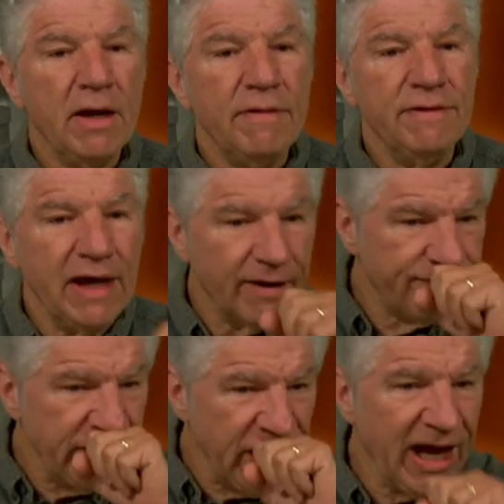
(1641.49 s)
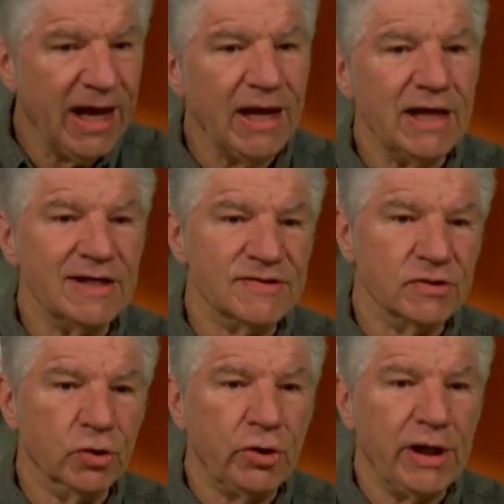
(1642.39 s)
The FDA is
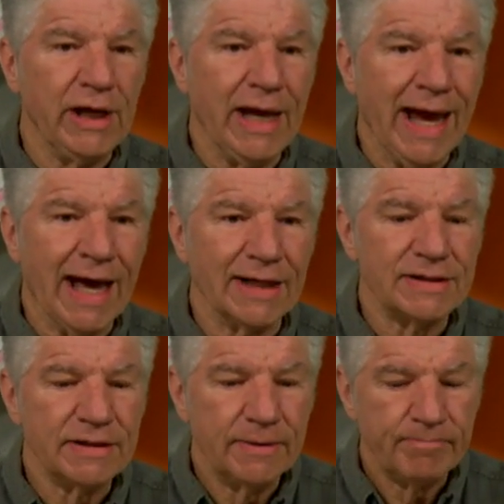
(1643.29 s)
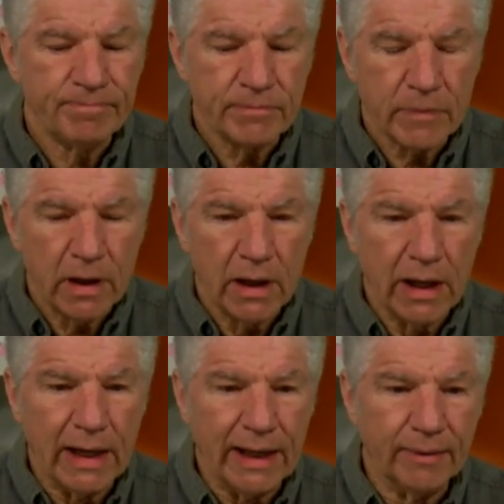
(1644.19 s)
looking at
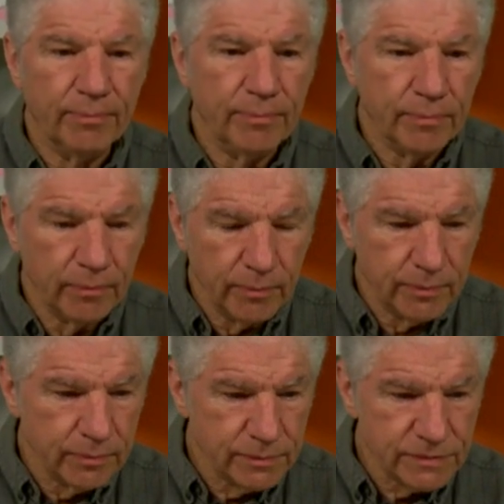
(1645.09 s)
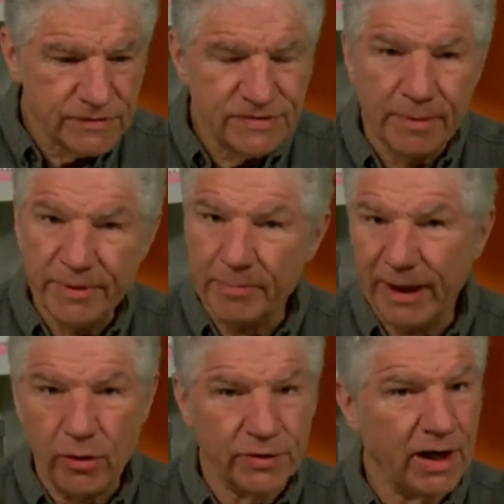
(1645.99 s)
uh, some of the
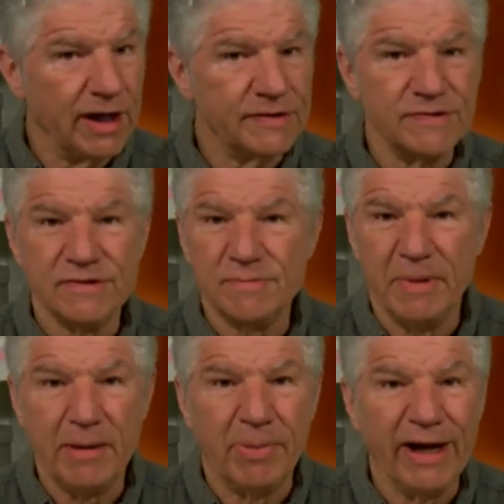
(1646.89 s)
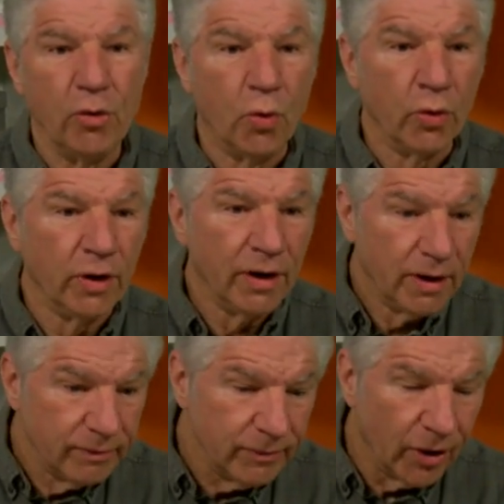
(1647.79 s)
mycotoxins made by corn,
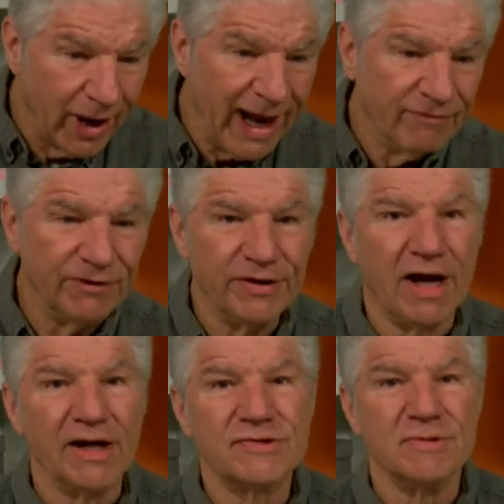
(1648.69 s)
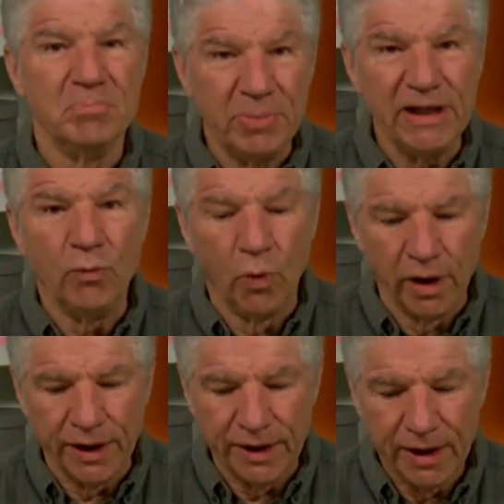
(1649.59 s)
you know, aflatoxin B1.
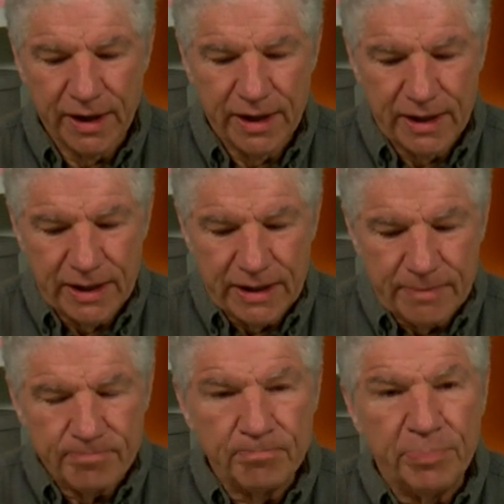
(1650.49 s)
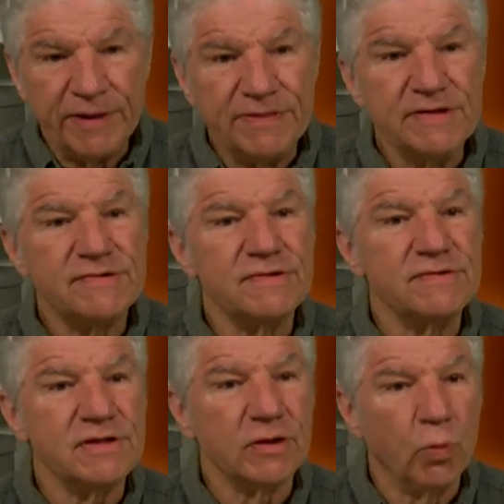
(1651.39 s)
But this
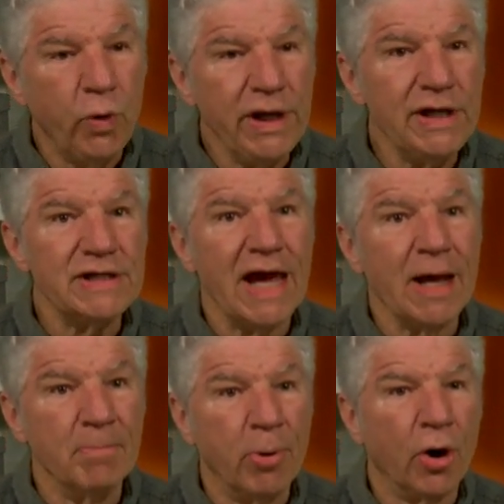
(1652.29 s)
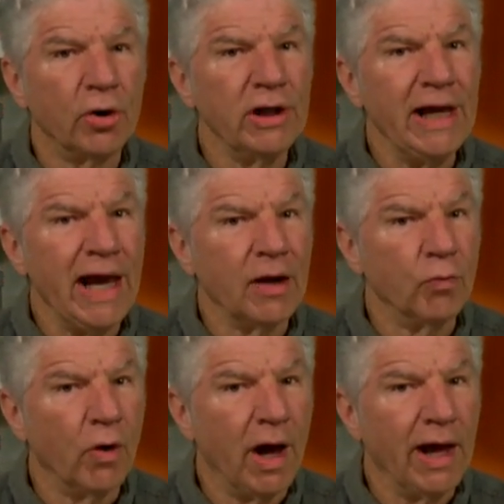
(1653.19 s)
is in wheat and barley and
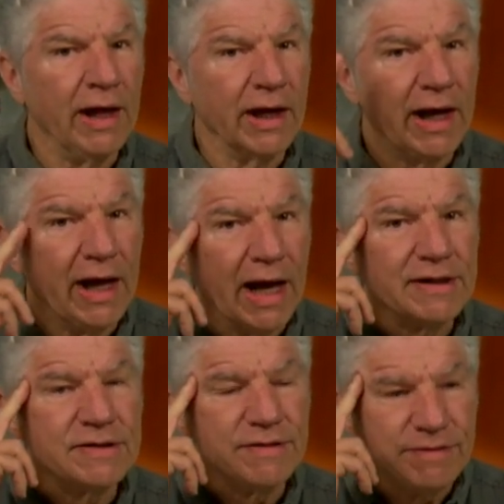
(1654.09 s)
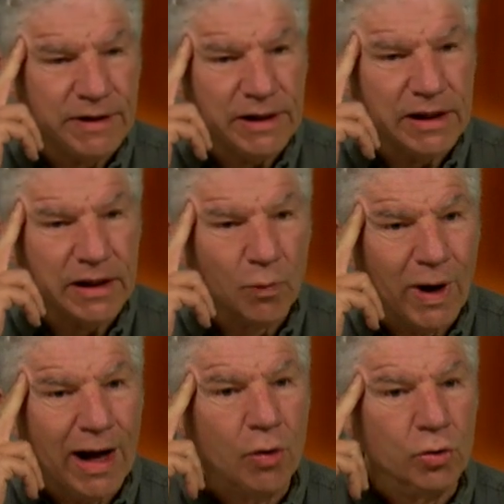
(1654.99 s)
rye, and I got to thinking,
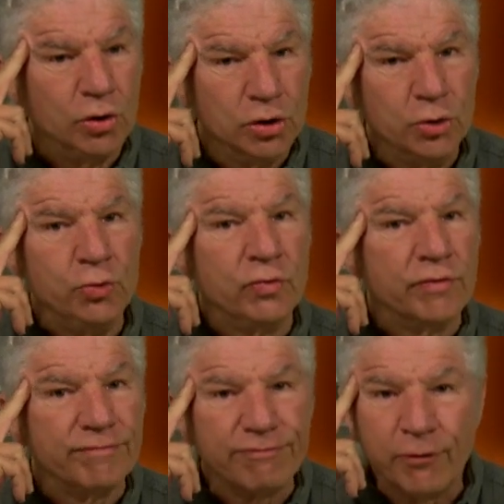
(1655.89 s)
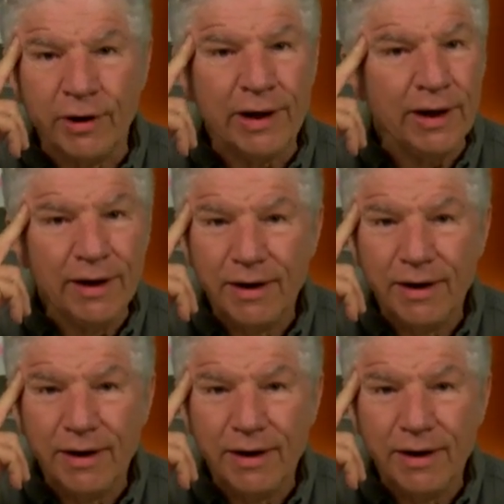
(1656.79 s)
wow, gluten free.